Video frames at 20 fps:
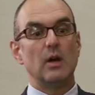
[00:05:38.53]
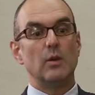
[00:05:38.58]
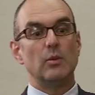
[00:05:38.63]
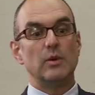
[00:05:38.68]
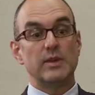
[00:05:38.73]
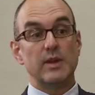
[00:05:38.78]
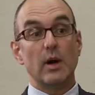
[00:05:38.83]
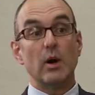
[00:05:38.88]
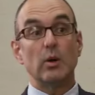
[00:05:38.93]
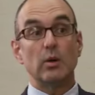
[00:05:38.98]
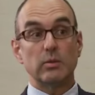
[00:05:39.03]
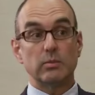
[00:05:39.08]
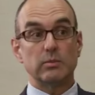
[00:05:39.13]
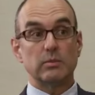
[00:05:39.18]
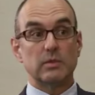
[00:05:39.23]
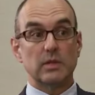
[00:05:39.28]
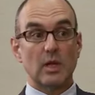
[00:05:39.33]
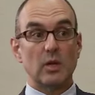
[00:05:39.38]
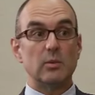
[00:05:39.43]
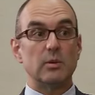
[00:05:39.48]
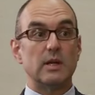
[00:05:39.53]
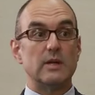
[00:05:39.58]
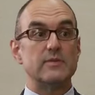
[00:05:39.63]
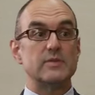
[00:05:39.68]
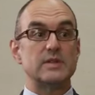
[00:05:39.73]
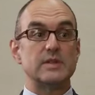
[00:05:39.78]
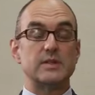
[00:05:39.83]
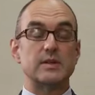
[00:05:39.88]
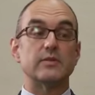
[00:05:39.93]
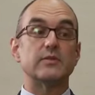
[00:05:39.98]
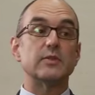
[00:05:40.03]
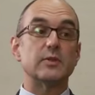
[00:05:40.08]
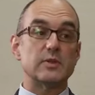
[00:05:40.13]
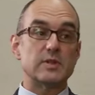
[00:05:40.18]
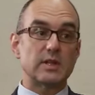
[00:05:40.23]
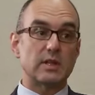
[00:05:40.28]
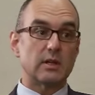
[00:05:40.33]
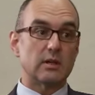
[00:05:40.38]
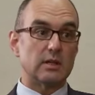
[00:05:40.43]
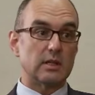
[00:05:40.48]
With the whole global emphasis on food
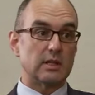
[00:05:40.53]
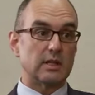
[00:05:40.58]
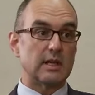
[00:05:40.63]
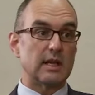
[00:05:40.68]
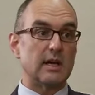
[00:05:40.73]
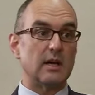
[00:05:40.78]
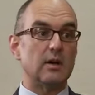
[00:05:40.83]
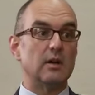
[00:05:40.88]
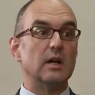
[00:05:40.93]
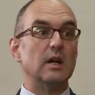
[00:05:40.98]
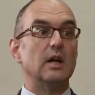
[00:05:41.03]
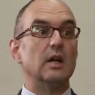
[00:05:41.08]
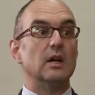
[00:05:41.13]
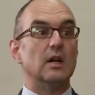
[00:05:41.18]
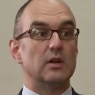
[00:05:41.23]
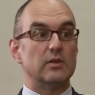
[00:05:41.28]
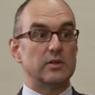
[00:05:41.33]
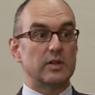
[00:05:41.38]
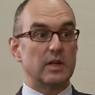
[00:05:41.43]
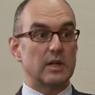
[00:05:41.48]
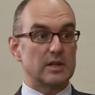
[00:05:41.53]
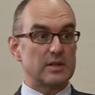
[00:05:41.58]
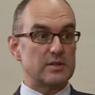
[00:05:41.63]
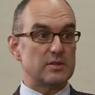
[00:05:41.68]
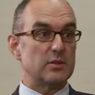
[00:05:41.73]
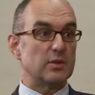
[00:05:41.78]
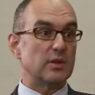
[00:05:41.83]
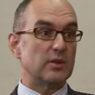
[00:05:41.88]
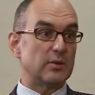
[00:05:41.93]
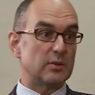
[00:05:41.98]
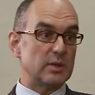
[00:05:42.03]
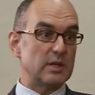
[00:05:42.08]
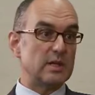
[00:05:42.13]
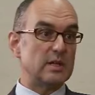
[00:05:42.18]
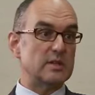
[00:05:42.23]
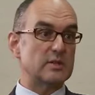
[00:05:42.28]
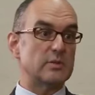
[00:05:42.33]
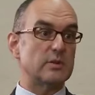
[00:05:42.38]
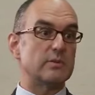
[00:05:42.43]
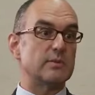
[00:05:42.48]
security now, over the last two to three
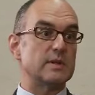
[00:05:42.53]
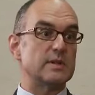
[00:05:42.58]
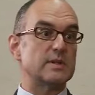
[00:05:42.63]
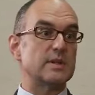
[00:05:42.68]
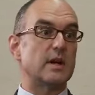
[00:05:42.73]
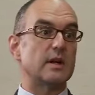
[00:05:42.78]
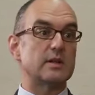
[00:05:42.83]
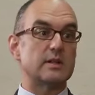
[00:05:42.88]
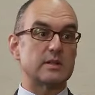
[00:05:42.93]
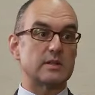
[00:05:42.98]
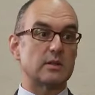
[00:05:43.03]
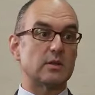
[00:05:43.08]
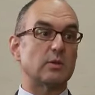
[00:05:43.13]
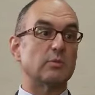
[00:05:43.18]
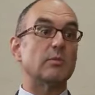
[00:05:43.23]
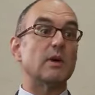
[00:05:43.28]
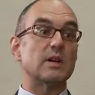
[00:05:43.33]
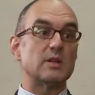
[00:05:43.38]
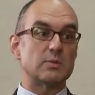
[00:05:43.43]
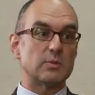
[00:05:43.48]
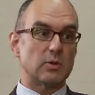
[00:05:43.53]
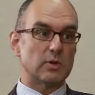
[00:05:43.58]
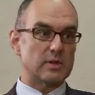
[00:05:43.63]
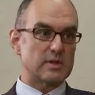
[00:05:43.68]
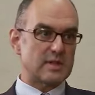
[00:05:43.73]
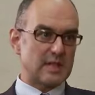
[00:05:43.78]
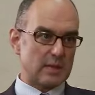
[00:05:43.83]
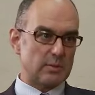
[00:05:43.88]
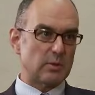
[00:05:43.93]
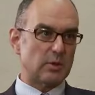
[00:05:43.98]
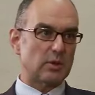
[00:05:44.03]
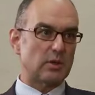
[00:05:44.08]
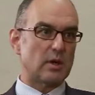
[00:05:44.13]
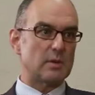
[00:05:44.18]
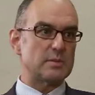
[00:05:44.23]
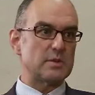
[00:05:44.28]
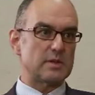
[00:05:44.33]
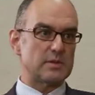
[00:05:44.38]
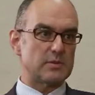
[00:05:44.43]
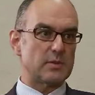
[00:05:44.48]
years, we've been starting to look much more at staple
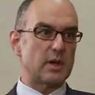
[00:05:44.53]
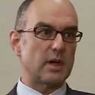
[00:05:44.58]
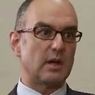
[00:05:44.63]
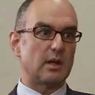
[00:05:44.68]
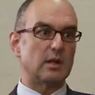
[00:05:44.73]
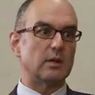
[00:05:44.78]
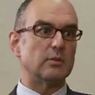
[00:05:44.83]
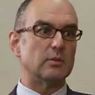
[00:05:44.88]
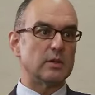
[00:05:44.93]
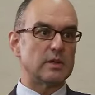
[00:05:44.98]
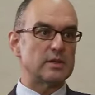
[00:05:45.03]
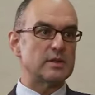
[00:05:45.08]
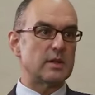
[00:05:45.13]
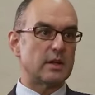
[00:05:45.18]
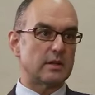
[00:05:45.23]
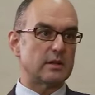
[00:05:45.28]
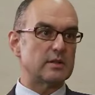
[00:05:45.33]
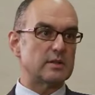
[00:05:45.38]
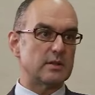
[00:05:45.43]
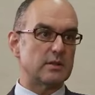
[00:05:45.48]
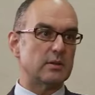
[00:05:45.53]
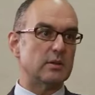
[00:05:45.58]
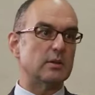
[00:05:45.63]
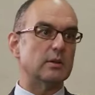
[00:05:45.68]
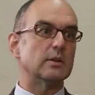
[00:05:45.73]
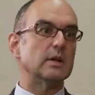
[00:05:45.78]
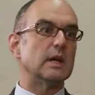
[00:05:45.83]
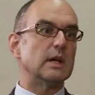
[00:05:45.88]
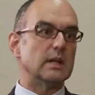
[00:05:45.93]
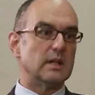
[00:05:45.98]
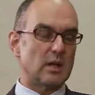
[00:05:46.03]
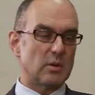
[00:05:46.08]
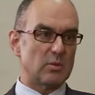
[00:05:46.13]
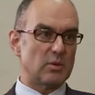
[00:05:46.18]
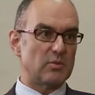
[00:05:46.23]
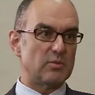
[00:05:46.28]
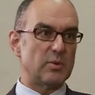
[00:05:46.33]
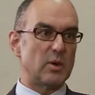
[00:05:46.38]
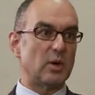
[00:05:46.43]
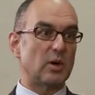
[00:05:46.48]
crops as well. And we're starting to do a
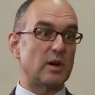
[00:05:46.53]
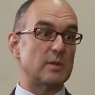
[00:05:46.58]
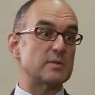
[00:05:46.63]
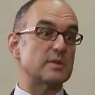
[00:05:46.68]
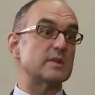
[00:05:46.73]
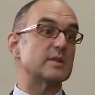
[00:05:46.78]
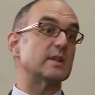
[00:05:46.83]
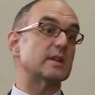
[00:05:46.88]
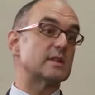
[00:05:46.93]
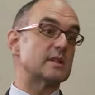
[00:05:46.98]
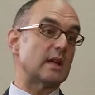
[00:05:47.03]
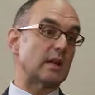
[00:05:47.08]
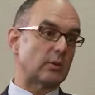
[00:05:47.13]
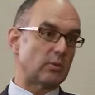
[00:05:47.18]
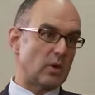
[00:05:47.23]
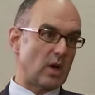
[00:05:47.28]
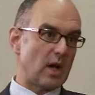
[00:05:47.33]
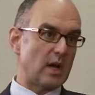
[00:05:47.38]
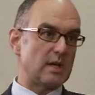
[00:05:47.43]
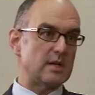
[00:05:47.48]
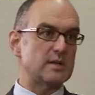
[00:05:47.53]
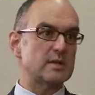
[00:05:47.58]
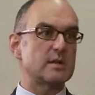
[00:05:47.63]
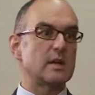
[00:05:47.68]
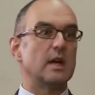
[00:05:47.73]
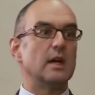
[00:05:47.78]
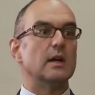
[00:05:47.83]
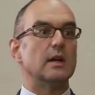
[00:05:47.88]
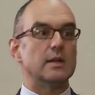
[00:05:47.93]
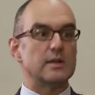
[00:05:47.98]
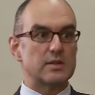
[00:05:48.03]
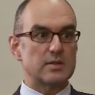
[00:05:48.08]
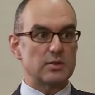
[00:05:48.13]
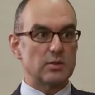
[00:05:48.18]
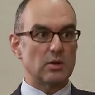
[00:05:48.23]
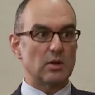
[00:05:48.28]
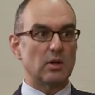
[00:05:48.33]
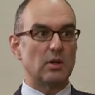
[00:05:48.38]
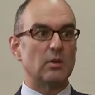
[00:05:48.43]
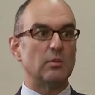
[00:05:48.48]
number of programs in things like rice and
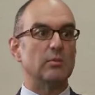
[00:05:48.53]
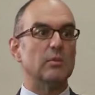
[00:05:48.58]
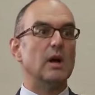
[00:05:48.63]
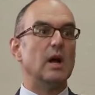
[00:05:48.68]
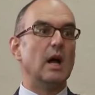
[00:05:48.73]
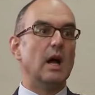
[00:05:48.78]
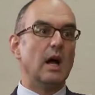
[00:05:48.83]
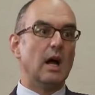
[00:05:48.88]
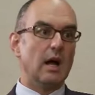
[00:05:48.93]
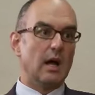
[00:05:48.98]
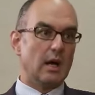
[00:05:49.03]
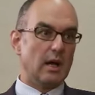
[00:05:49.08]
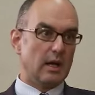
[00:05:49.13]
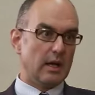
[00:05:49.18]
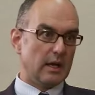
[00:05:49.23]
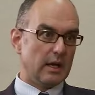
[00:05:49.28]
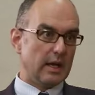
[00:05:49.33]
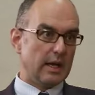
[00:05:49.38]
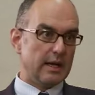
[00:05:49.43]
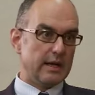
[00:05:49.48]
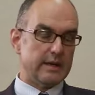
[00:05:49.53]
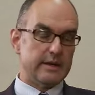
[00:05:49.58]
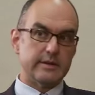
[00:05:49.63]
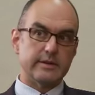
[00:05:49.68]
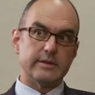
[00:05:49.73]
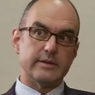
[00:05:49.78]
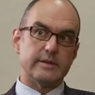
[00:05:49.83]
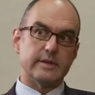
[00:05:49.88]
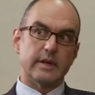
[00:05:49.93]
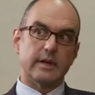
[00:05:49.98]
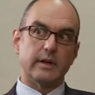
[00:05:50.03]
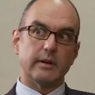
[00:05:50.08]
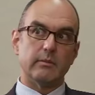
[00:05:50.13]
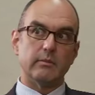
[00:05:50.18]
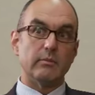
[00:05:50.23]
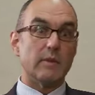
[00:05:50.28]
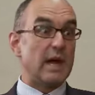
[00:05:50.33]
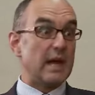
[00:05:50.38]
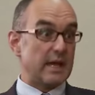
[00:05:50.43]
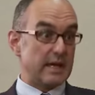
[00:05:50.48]
sorghum uh, and
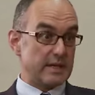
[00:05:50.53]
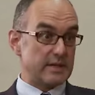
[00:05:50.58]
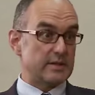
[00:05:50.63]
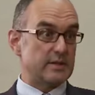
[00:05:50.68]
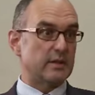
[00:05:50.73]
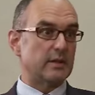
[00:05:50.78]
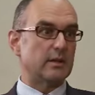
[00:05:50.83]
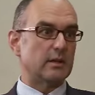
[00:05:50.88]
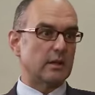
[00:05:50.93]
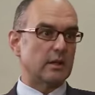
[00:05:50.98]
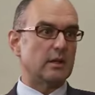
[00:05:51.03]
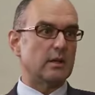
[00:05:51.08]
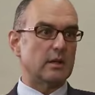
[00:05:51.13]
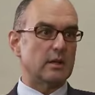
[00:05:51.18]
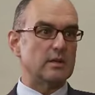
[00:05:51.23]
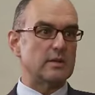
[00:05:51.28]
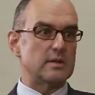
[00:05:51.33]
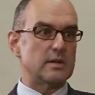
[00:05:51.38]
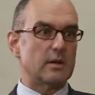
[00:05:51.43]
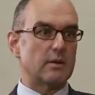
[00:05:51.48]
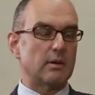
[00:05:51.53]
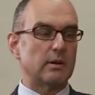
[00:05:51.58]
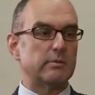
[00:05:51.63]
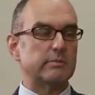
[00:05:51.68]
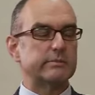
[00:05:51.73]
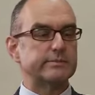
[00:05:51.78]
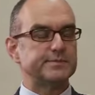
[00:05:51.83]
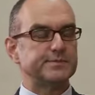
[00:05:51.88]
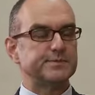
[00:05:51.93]
maize and, okay. and so on.